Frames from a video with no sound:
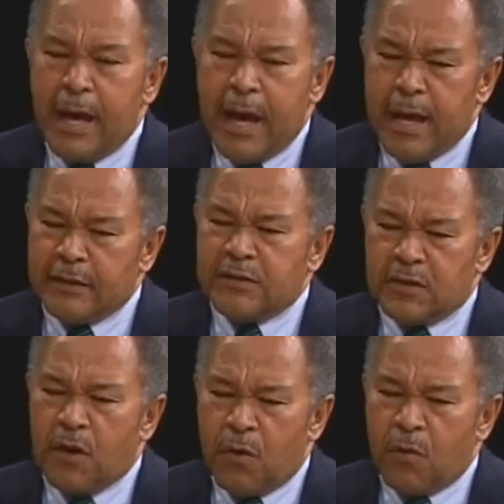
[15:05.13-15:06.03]
And
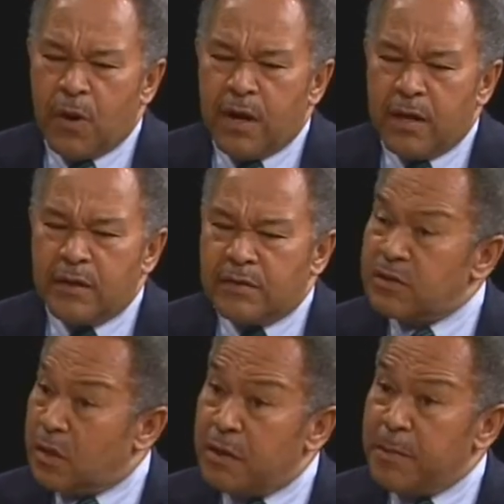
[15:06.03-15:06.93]
so this
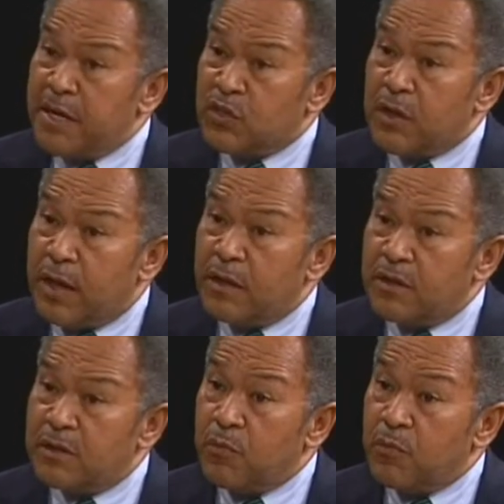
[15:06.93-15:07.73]
is going to be a challenge,